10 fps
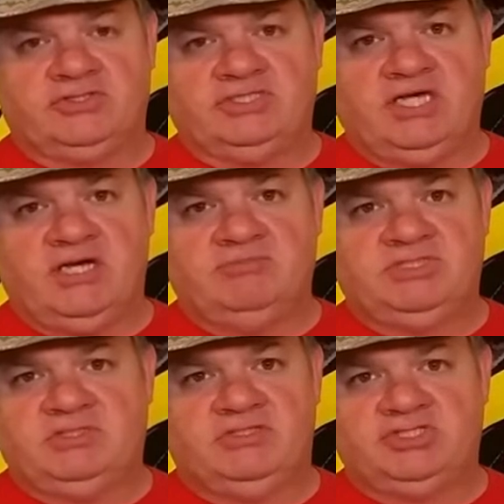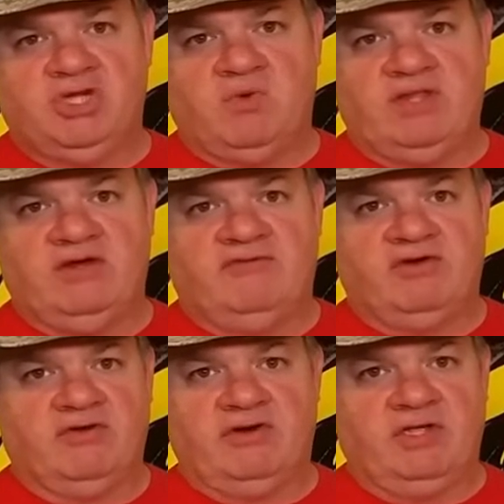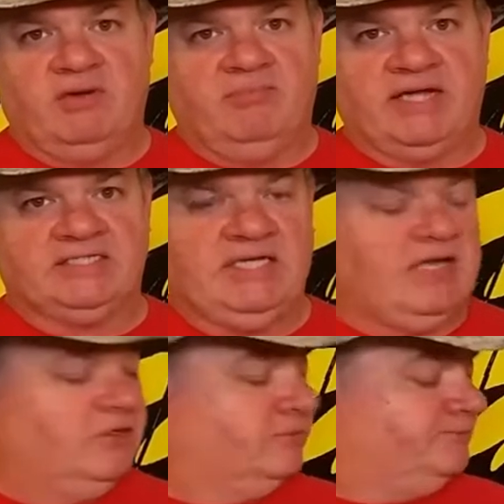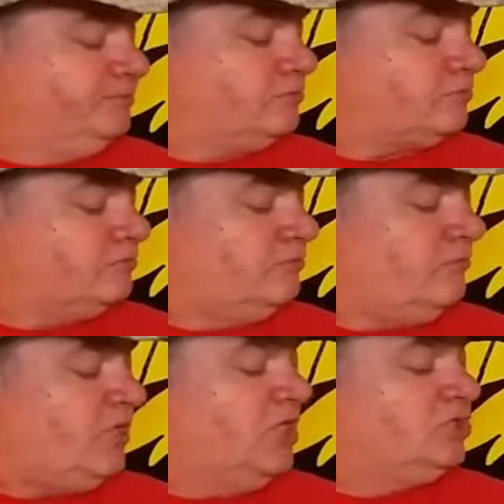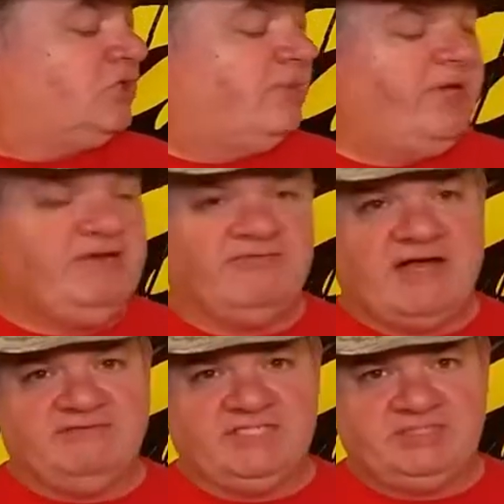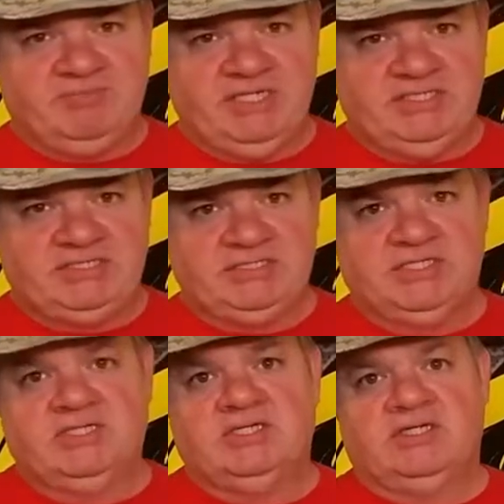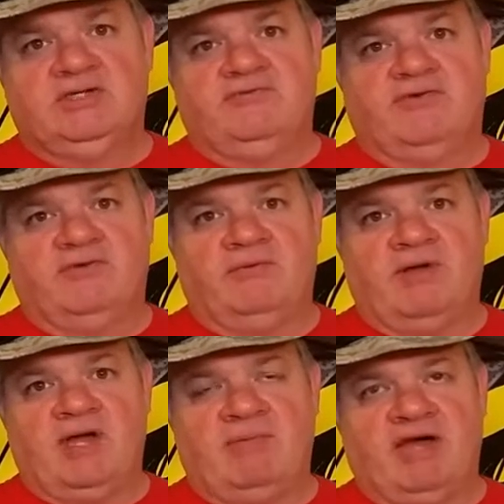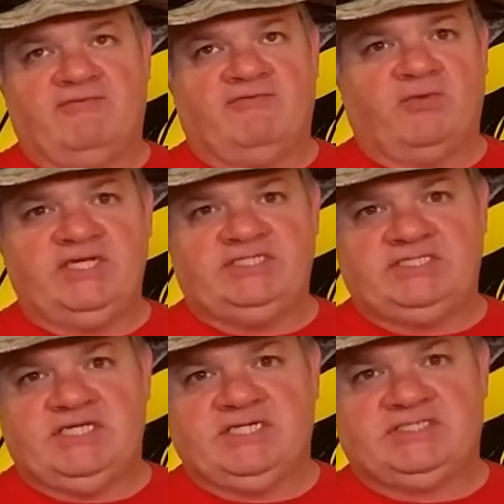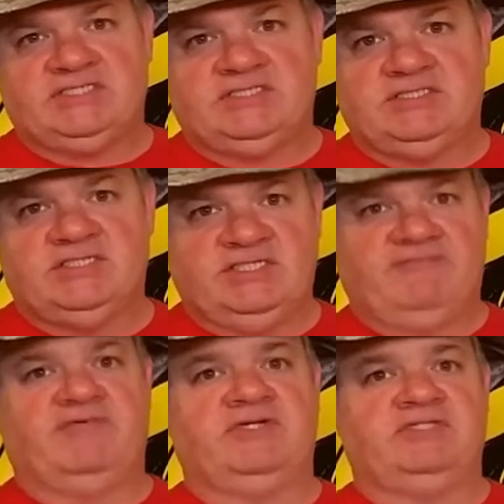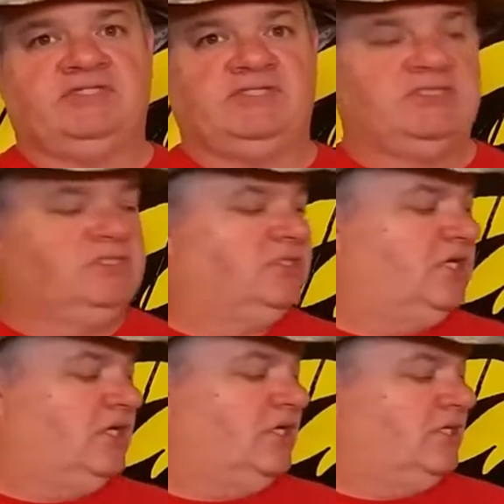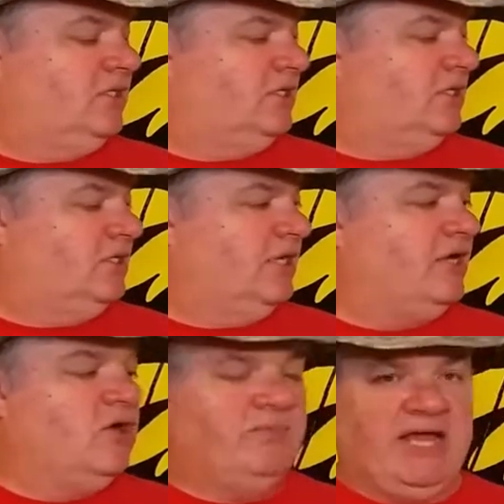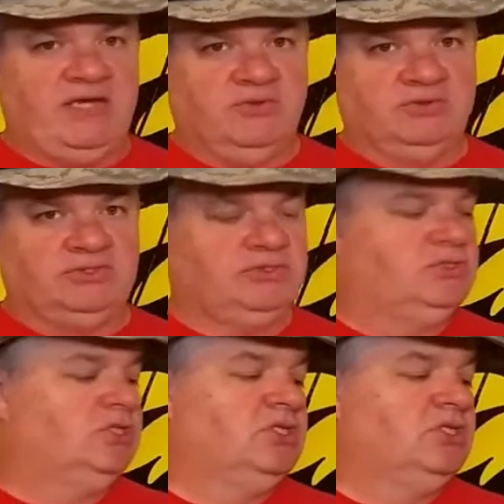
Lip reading: are in tubs and there's no way they're going to get them back together. So I paid 5 cents a piece for about 46 different Lego manuals.